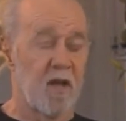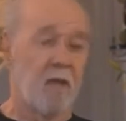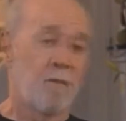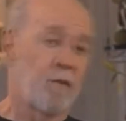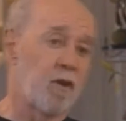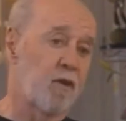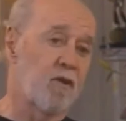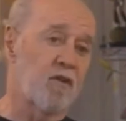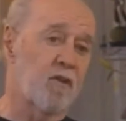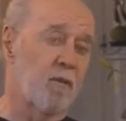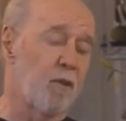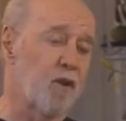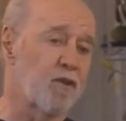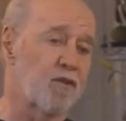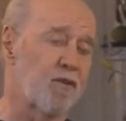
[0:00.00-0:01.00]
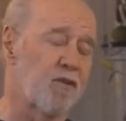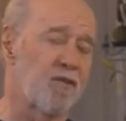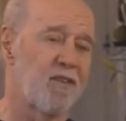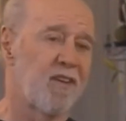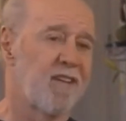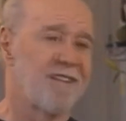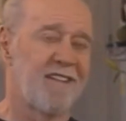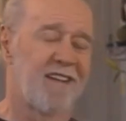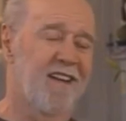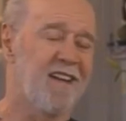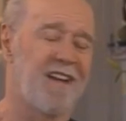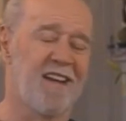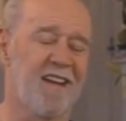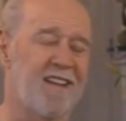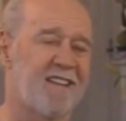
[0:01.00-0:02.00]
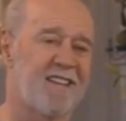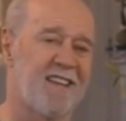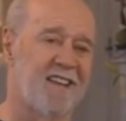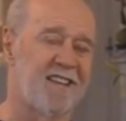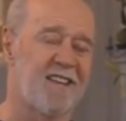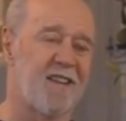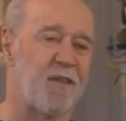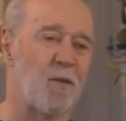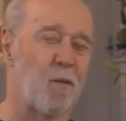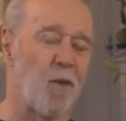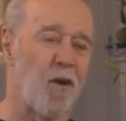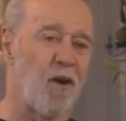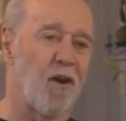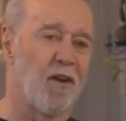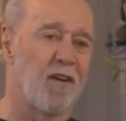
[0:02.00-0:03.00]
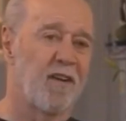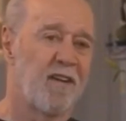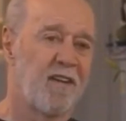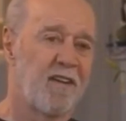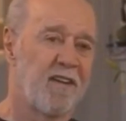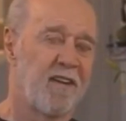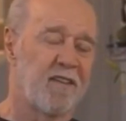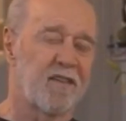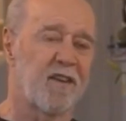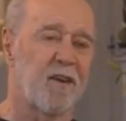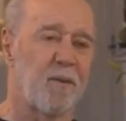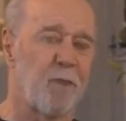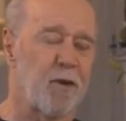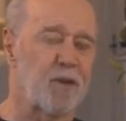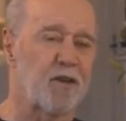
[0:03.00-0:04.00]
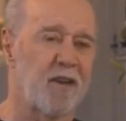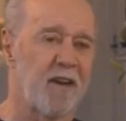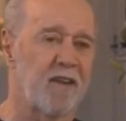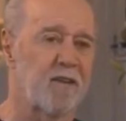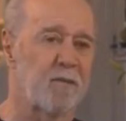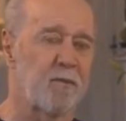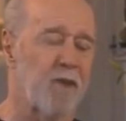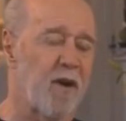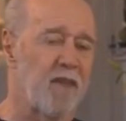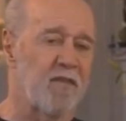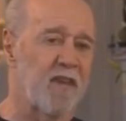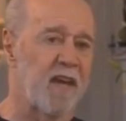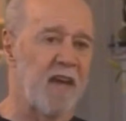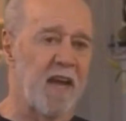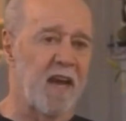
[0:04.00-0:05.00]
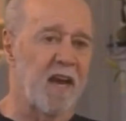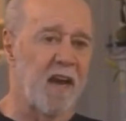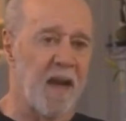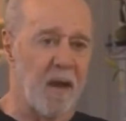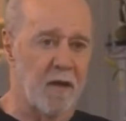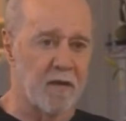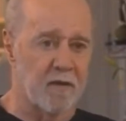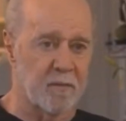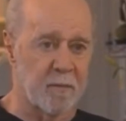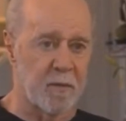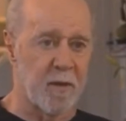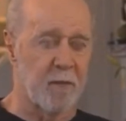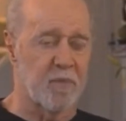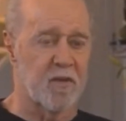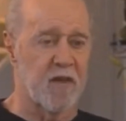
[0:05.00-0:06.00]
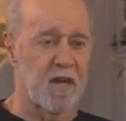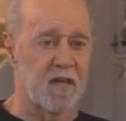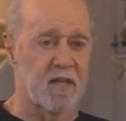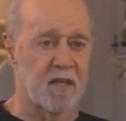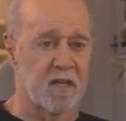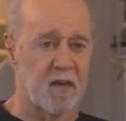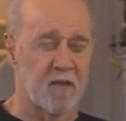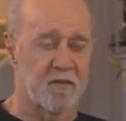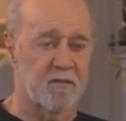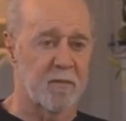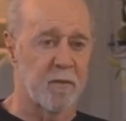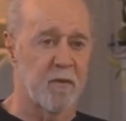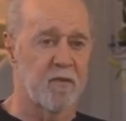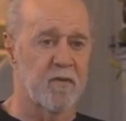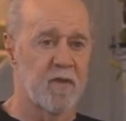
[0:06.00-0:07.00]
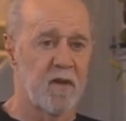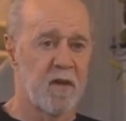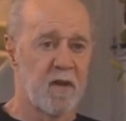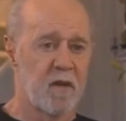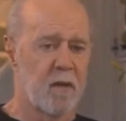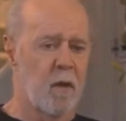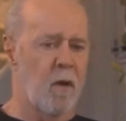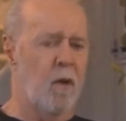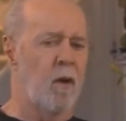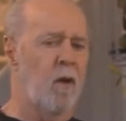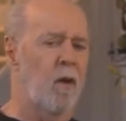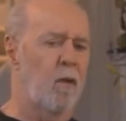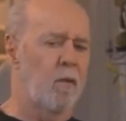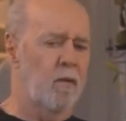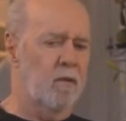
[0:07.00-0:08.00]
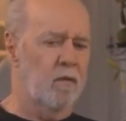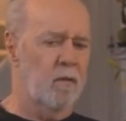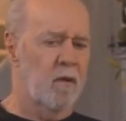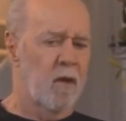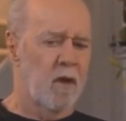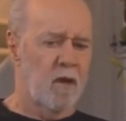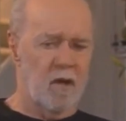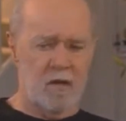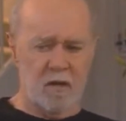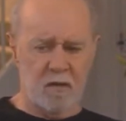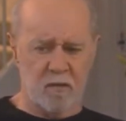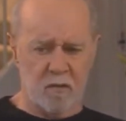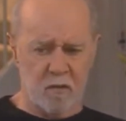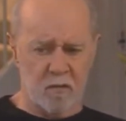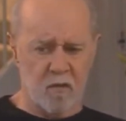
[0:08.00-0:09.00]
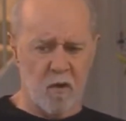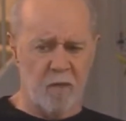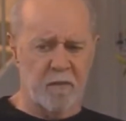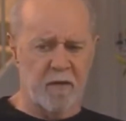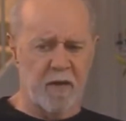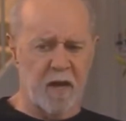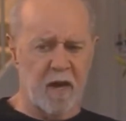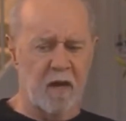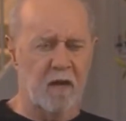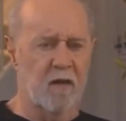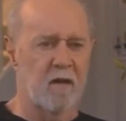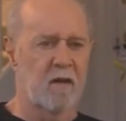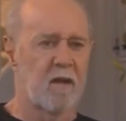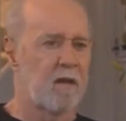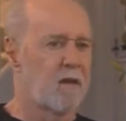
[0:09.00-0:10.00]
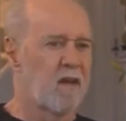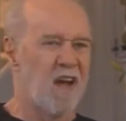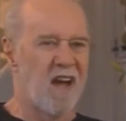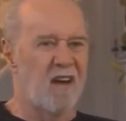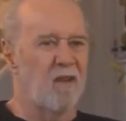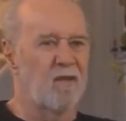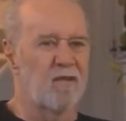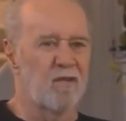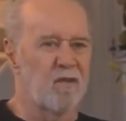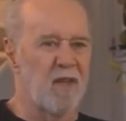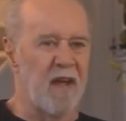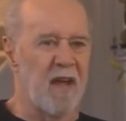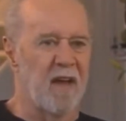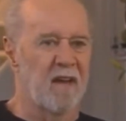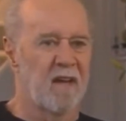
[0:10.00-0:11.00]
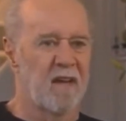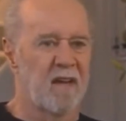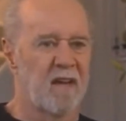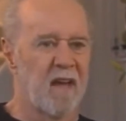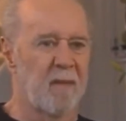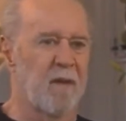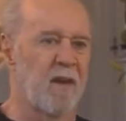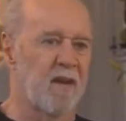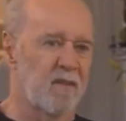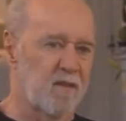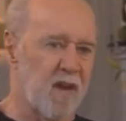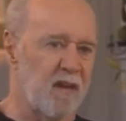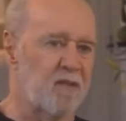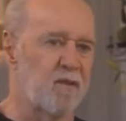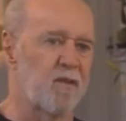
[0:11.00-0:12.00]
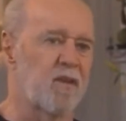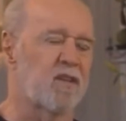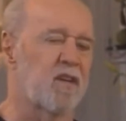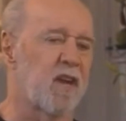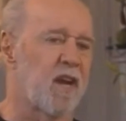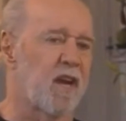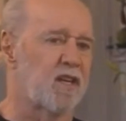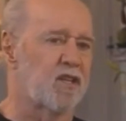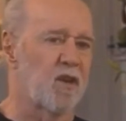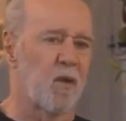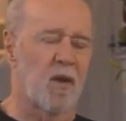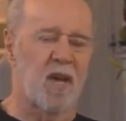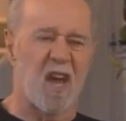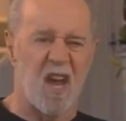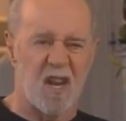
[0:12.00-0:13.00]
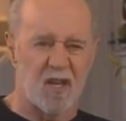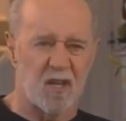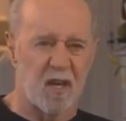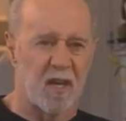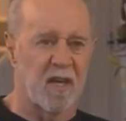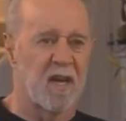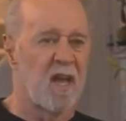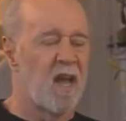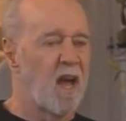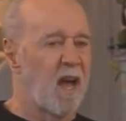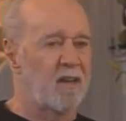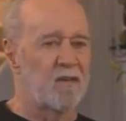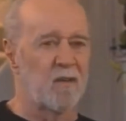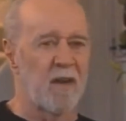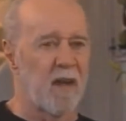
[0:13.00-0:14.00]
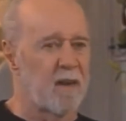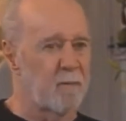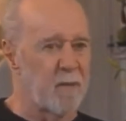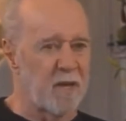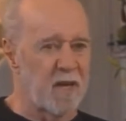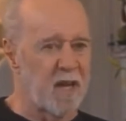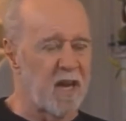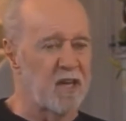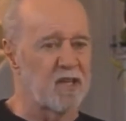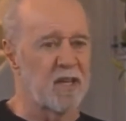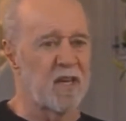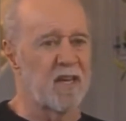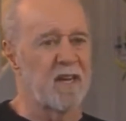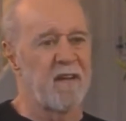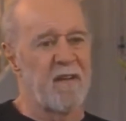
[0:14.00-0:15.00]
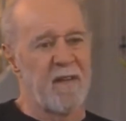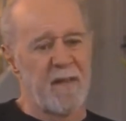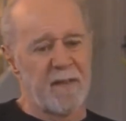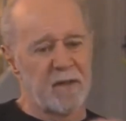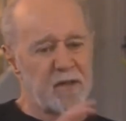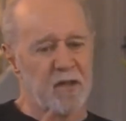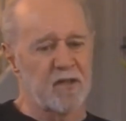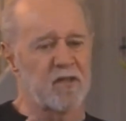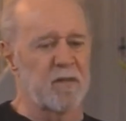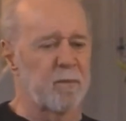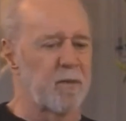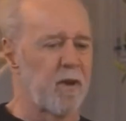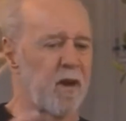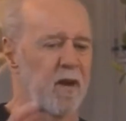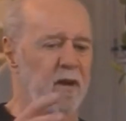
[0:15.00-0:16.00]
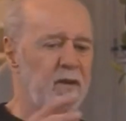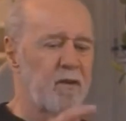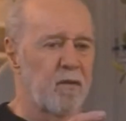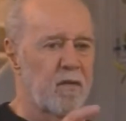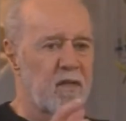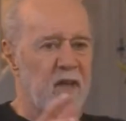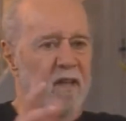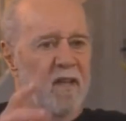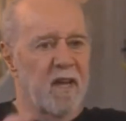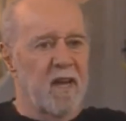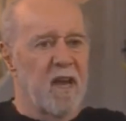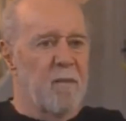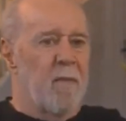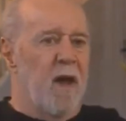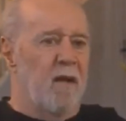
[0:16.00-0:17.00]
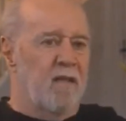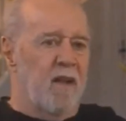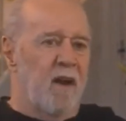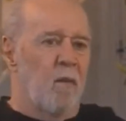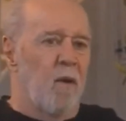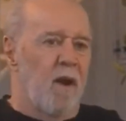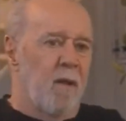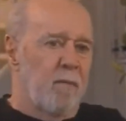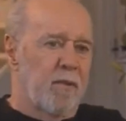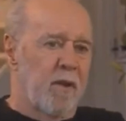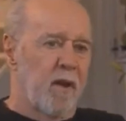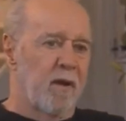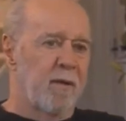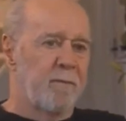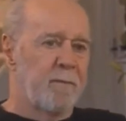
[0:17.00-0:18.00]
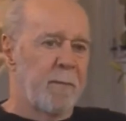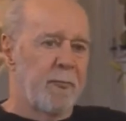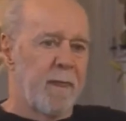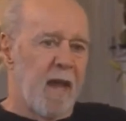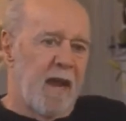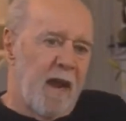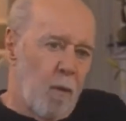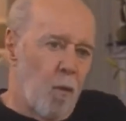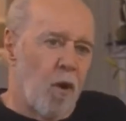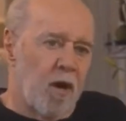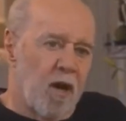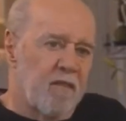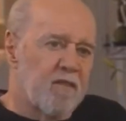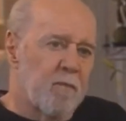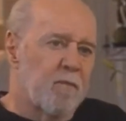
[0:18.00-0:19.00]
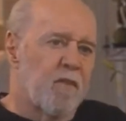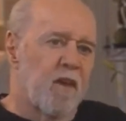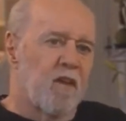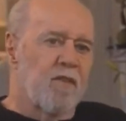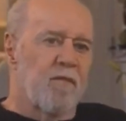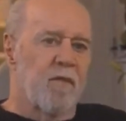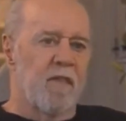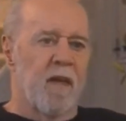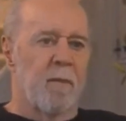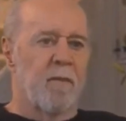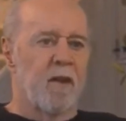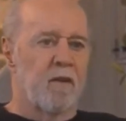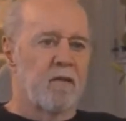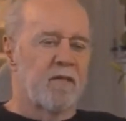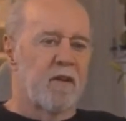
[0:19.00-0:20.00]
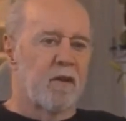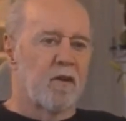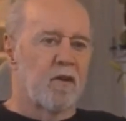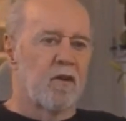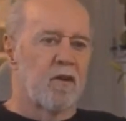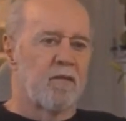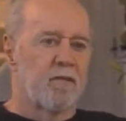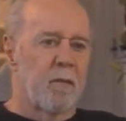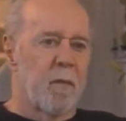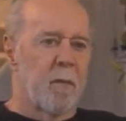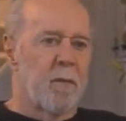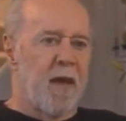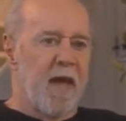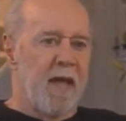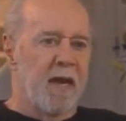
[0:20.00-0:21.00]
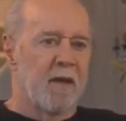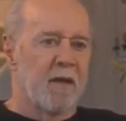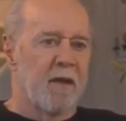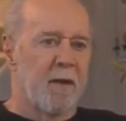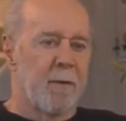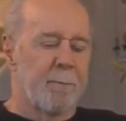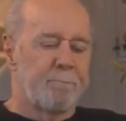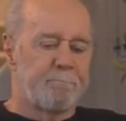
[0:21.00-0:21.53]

because commercials it's it's in the word. It's a commercial enterprise. They can't allow you to be upsetting the customers. No, no, no. Can you soften that a little? I don't do that. I mean, mm. I, I do the Tonight Show occasionally. I do Letterman occasionally, just to plug a new thing that came out that I want to plug. And I mm. work on some things for them that are that are good from the panel, you know.